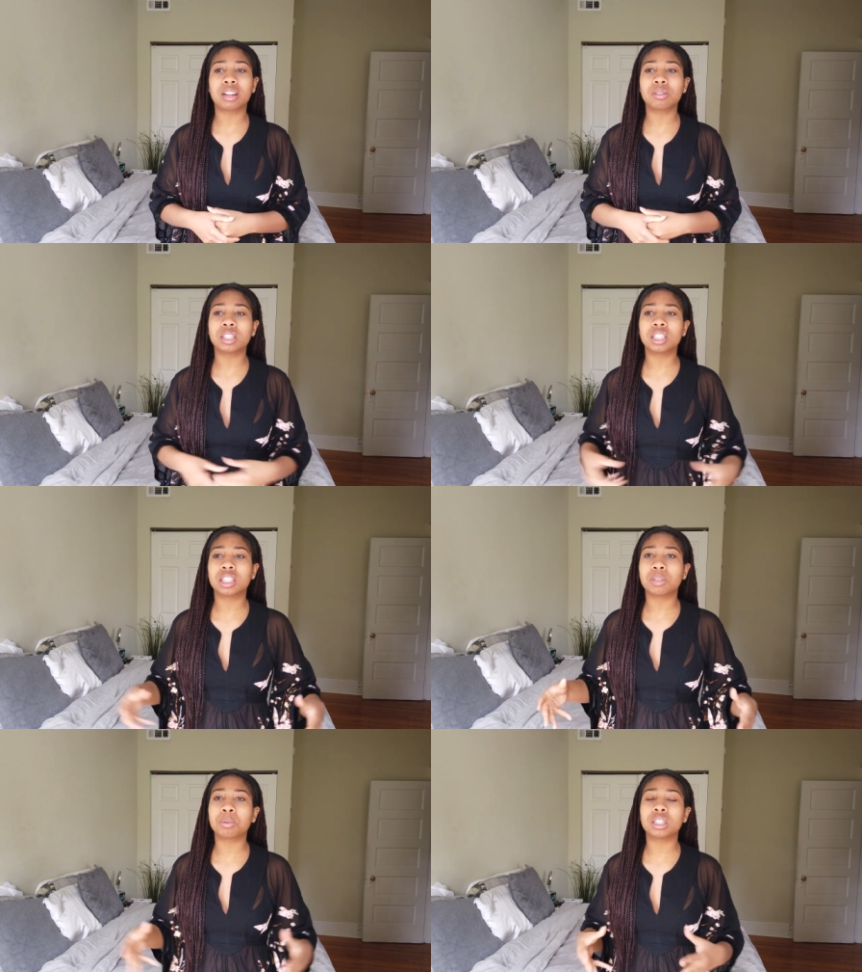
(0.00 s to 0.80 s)
I don't think
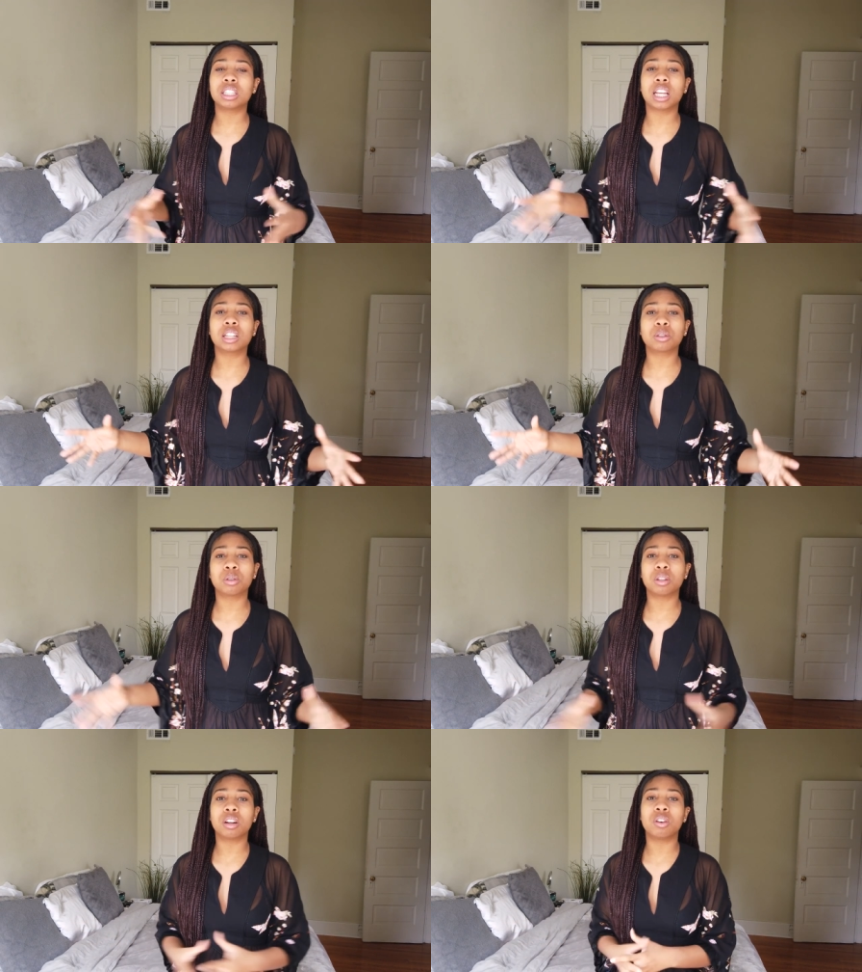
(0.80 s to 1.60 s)
she really takes
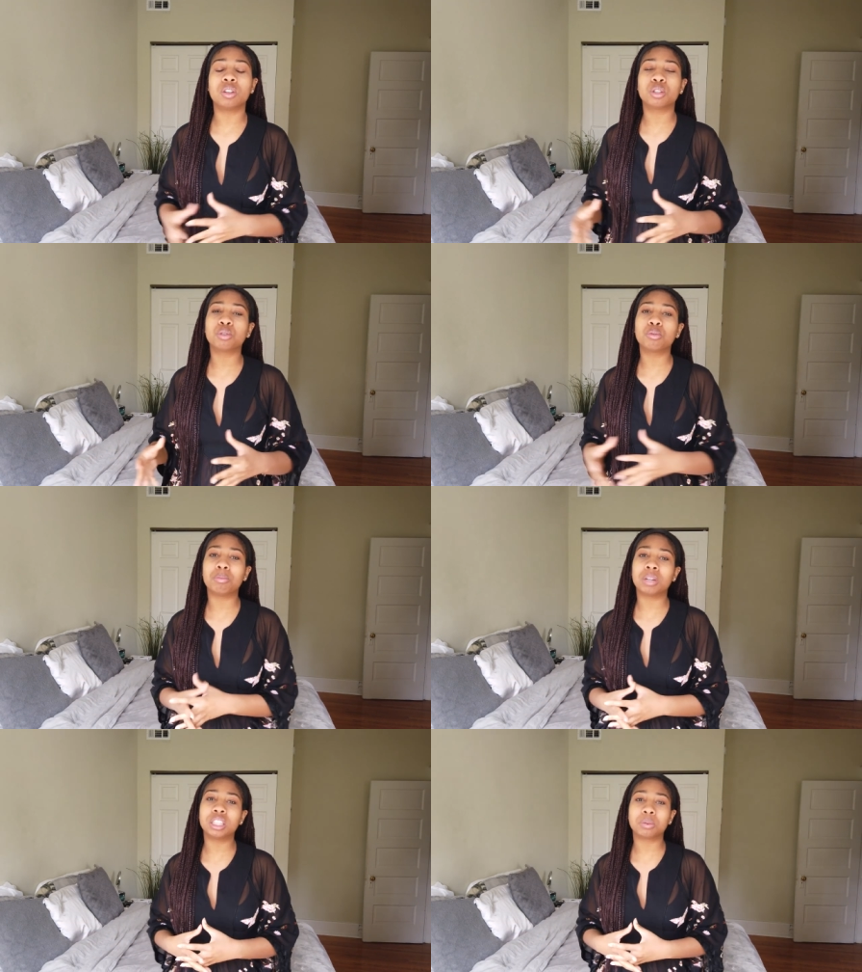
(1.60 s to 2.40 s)
on, on too
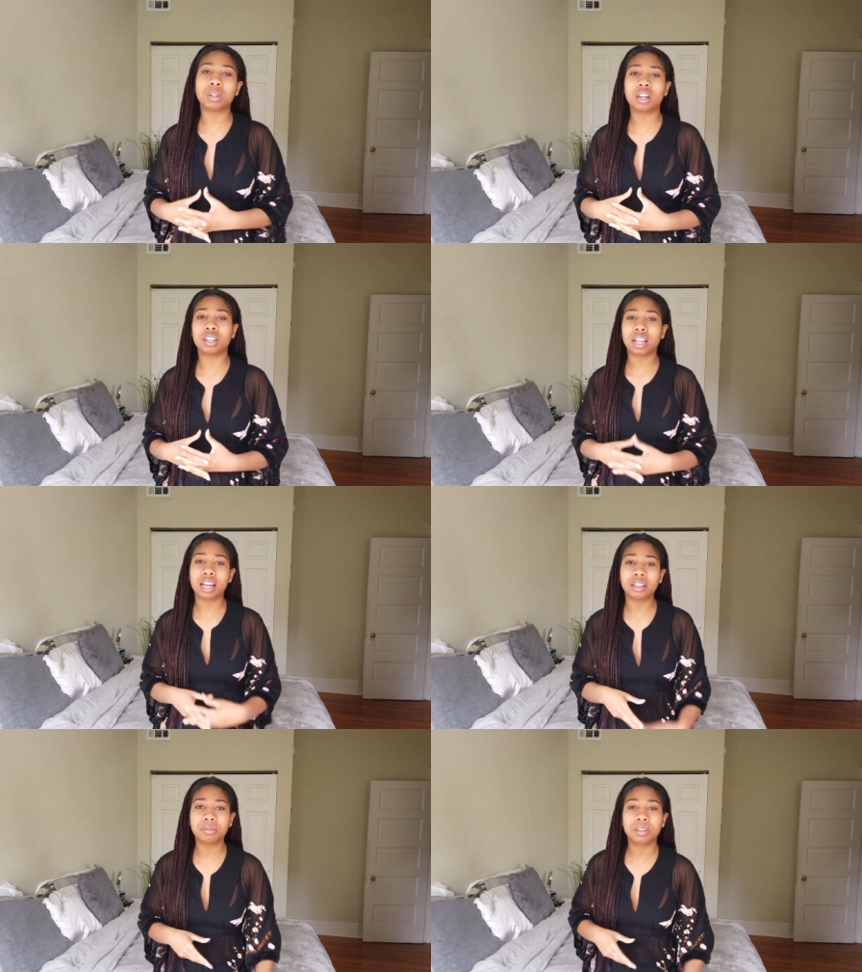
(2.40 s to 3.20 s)
much with her
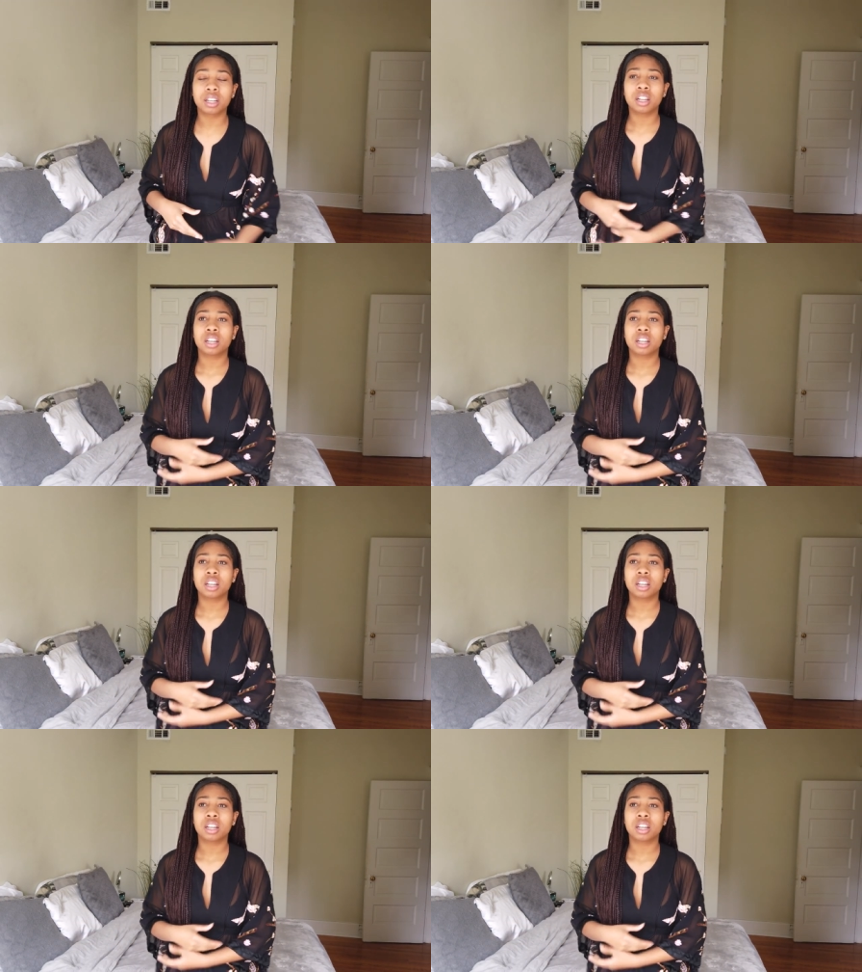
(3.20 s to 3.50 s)
life